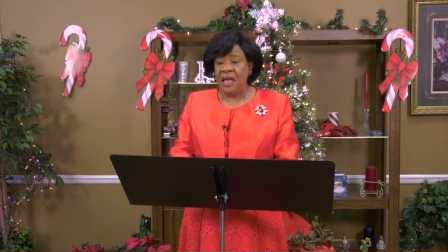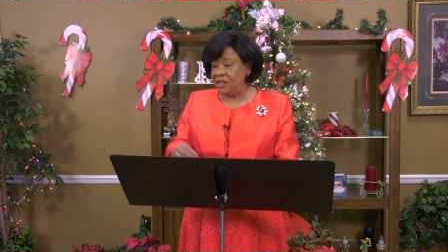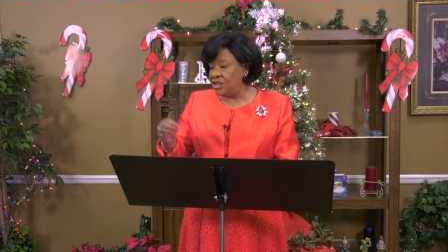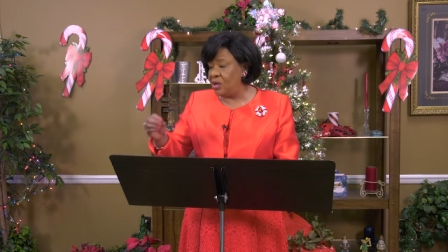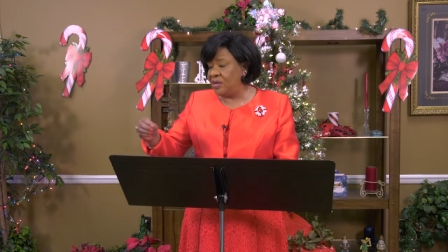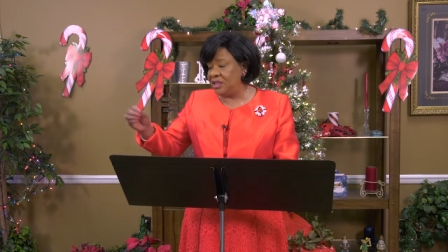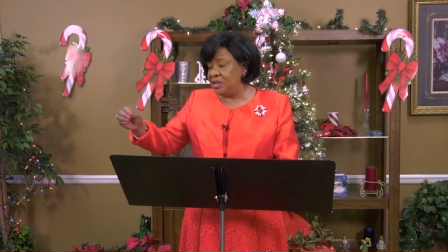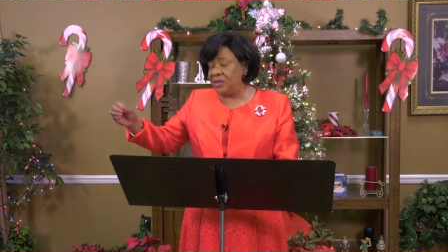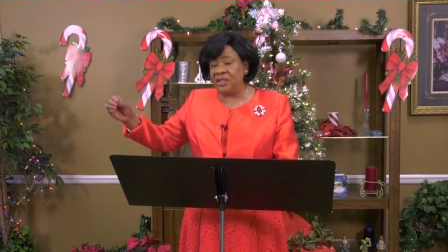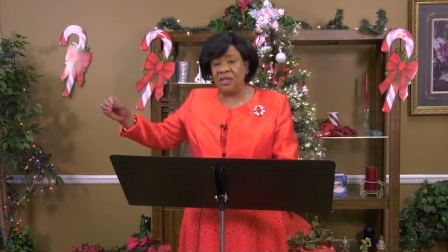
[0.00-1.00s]
So and
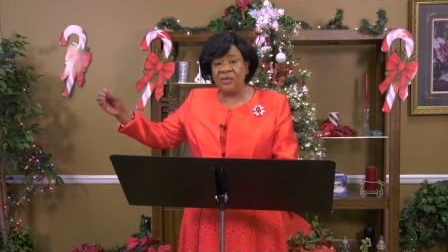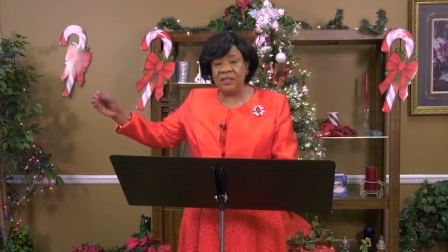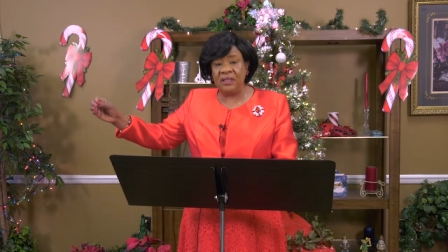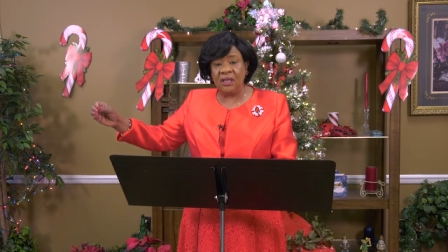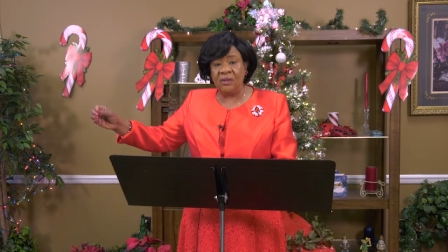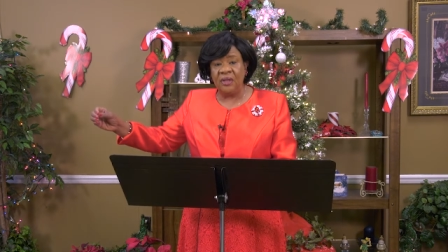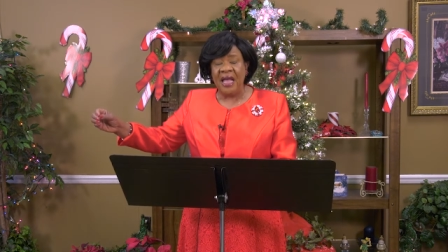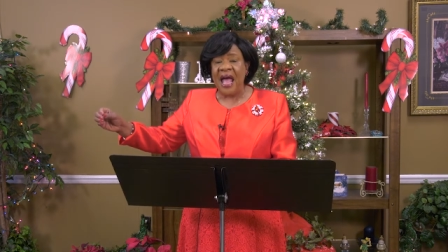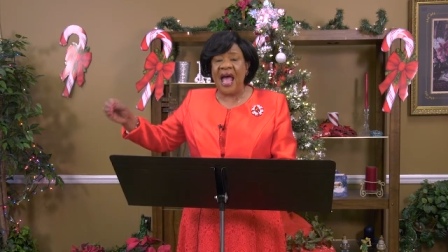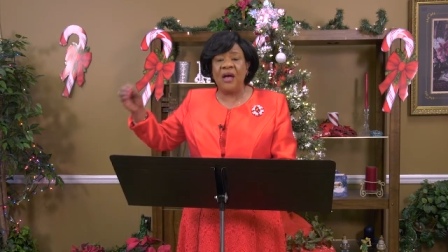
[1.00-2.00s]
so and so and so.
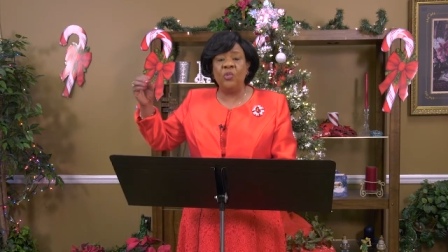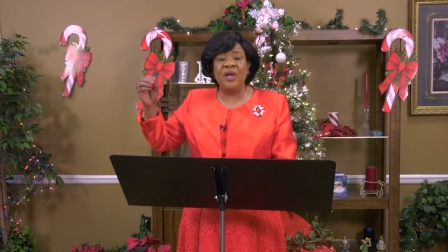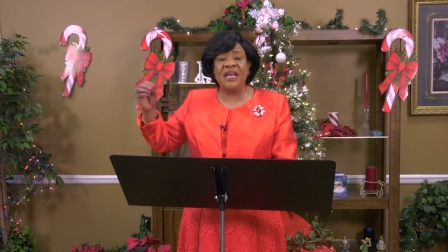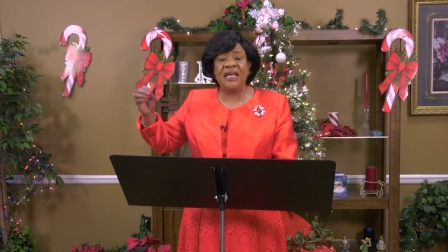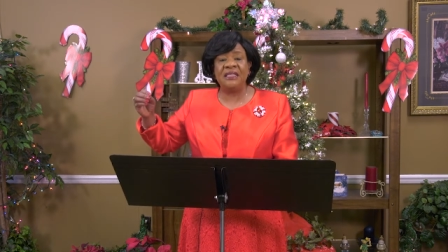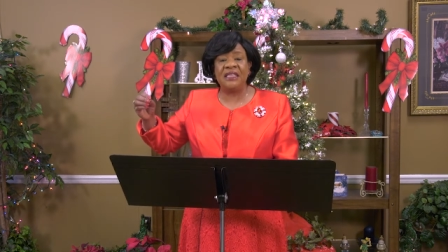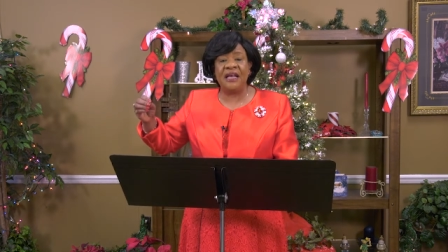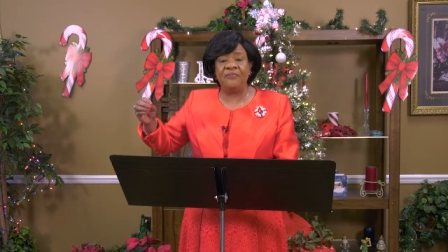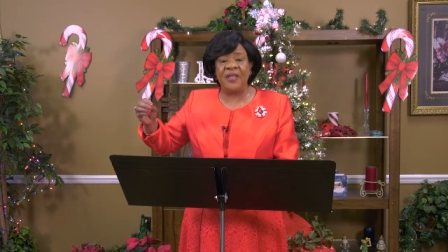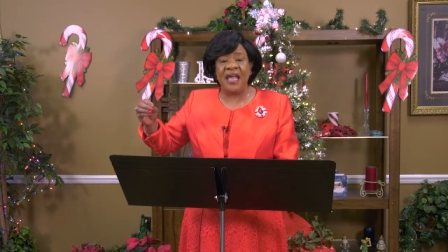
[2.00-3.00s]
I wouldn't
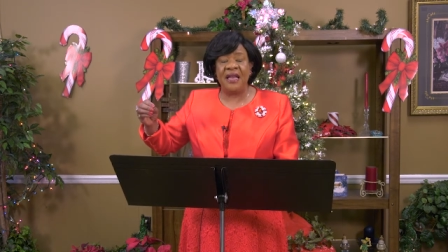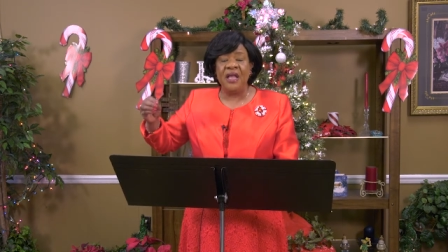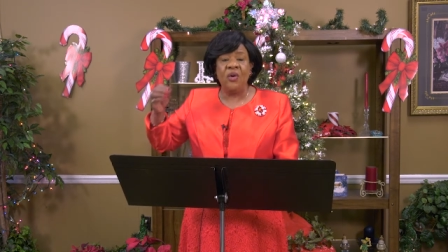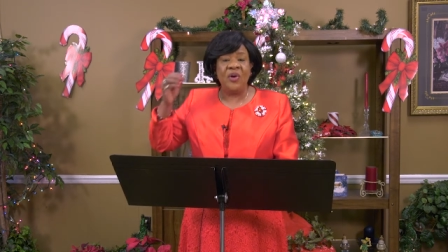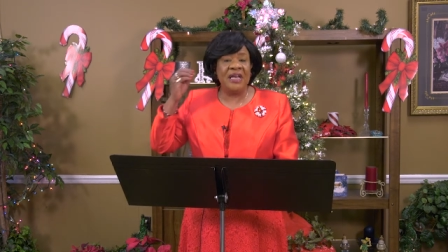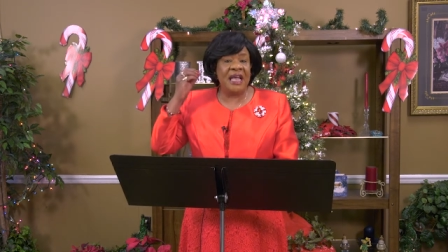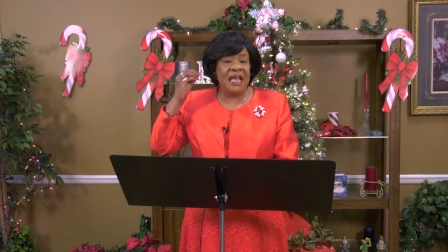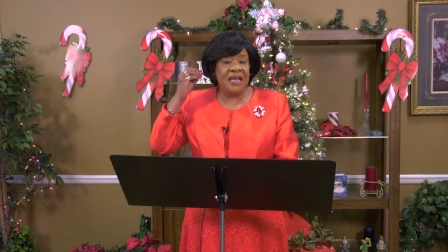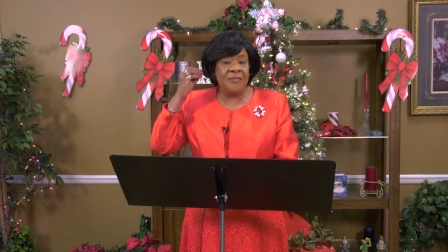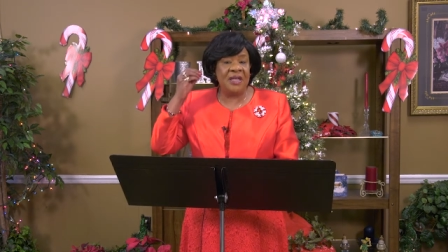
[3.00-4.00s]
accept that. When the
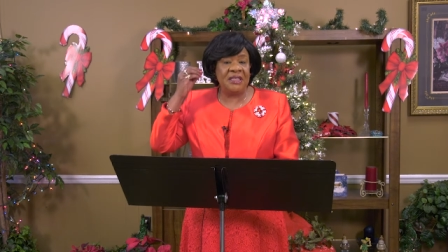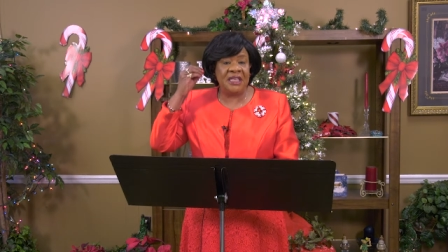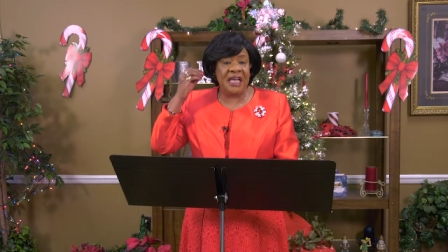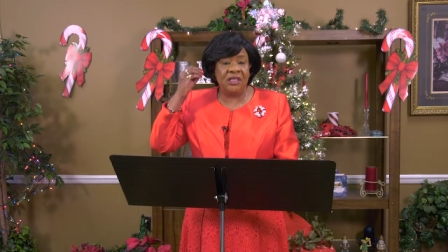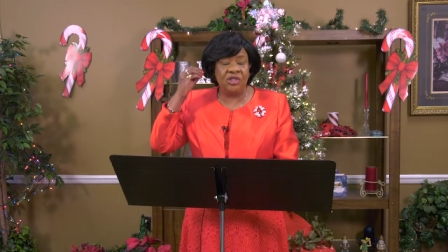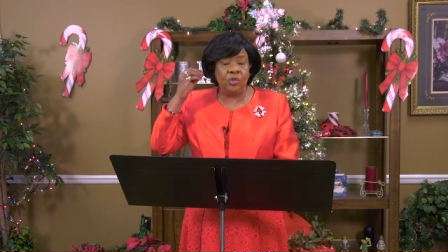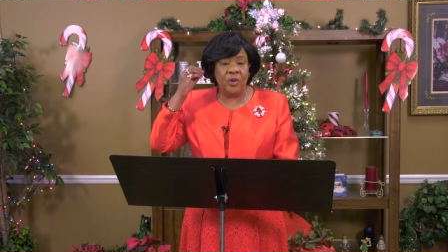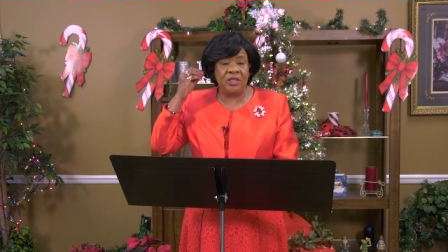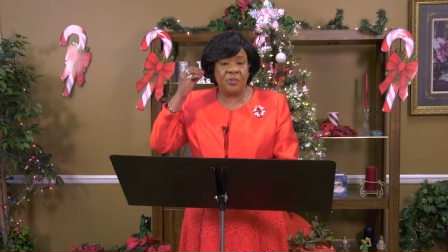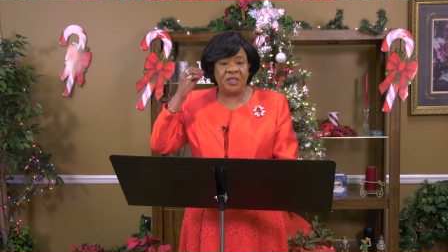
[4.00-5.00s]
enemy tells,
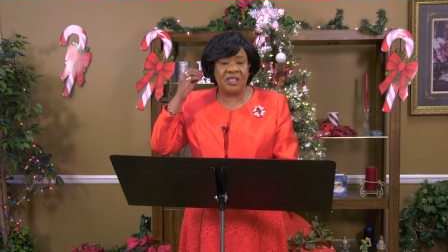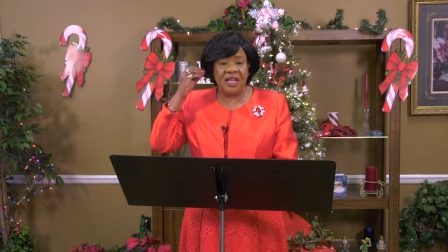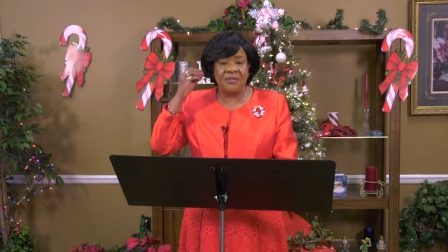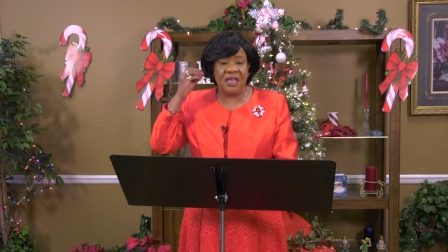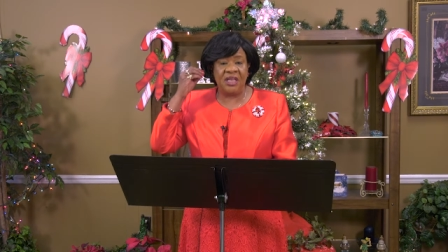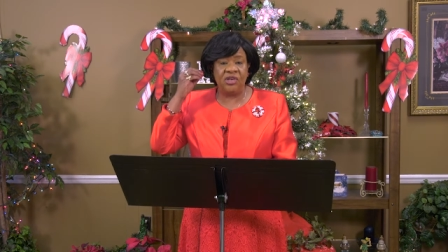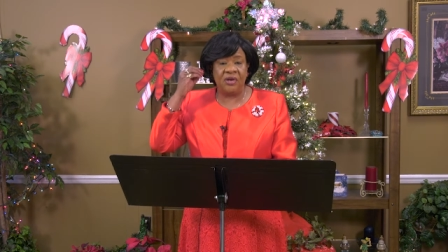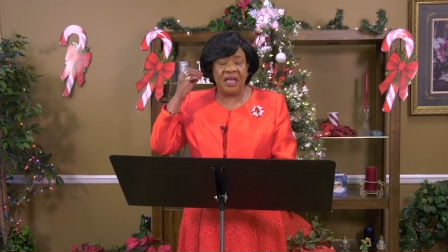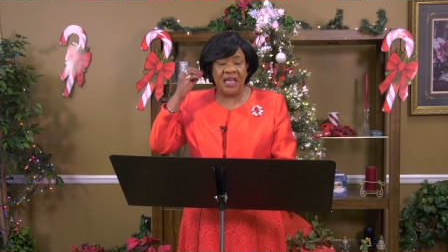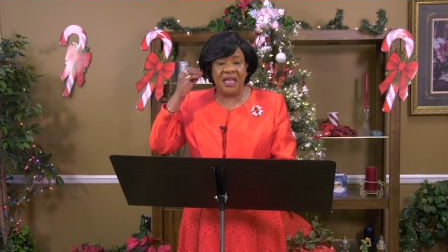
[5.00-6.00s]
whispers something in
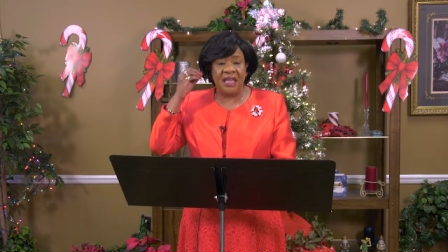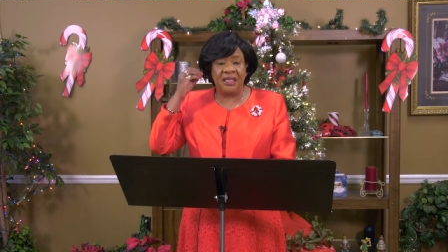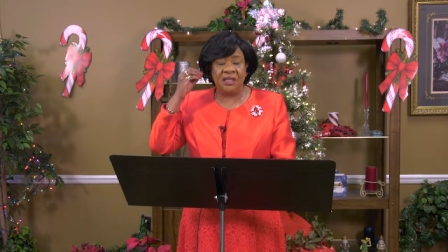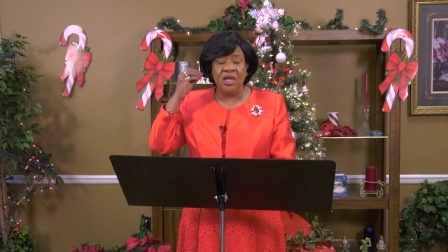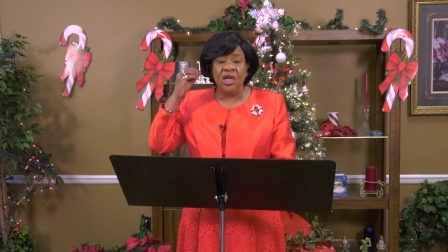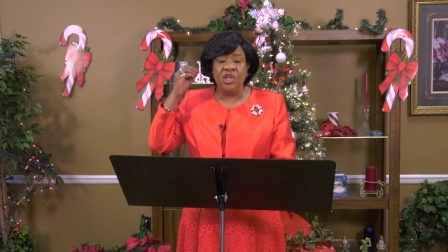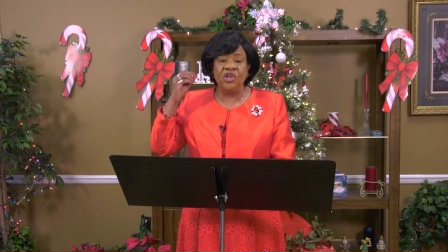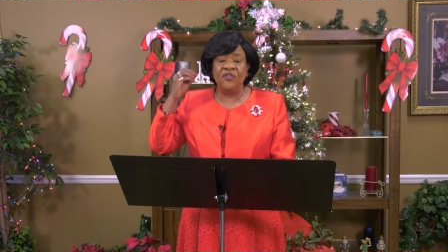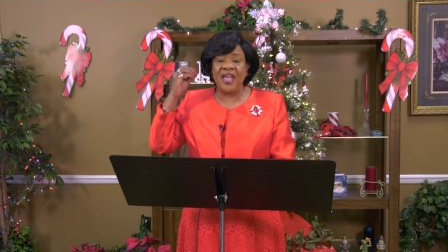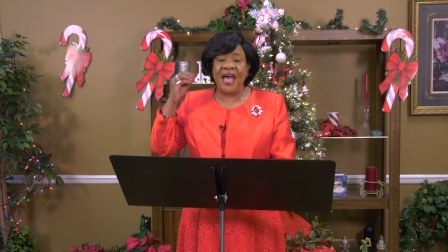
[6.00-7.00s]
your ears,
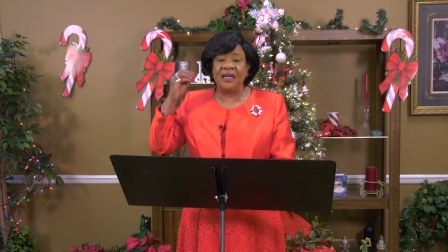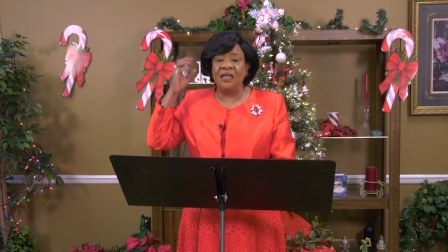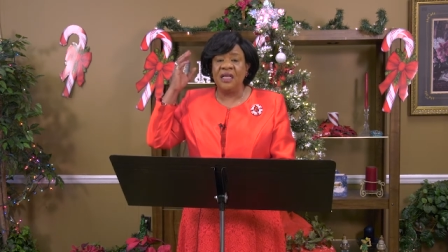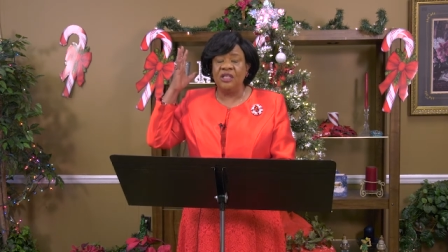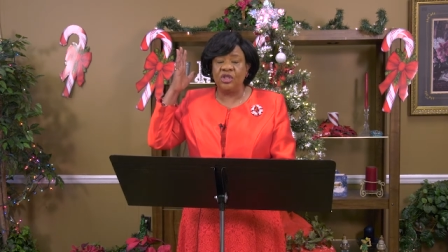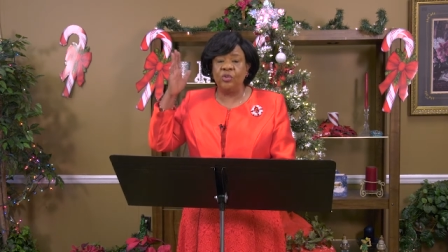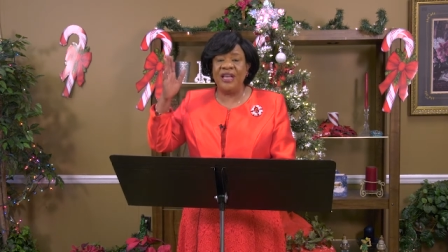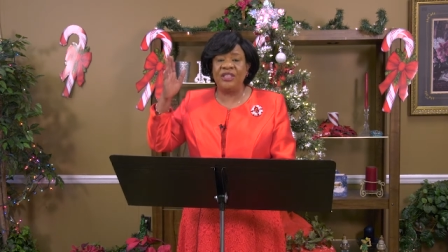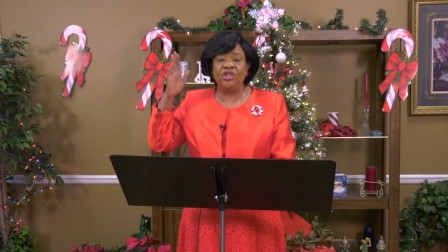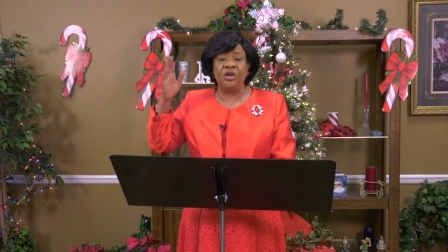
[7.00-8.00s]
you've got to
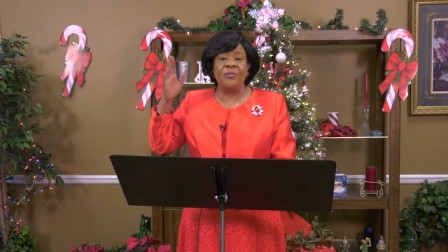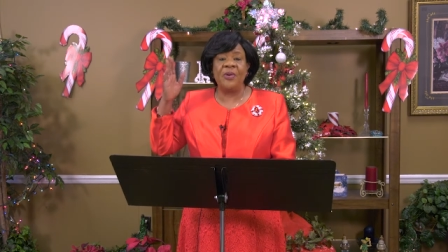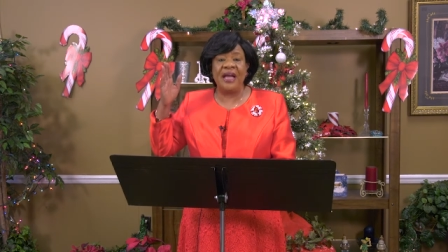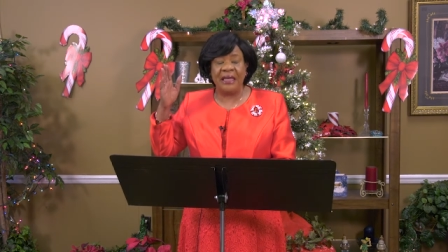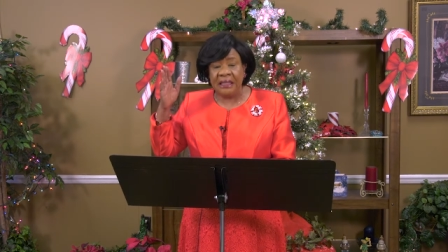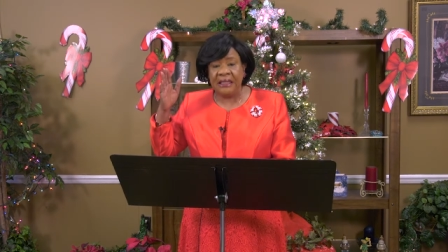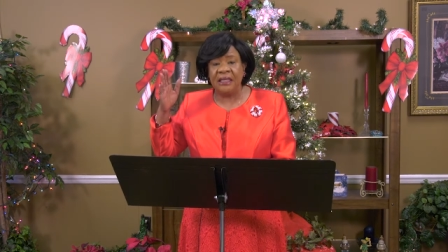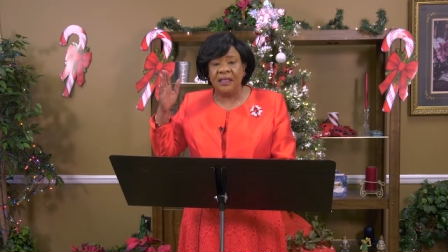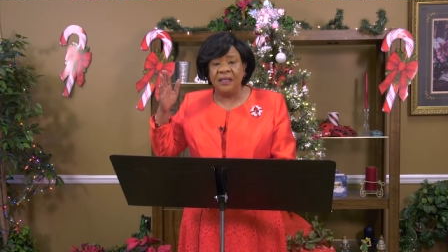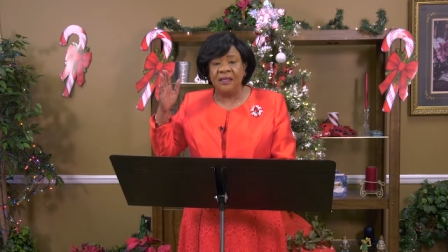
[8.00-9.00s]
switch your brain.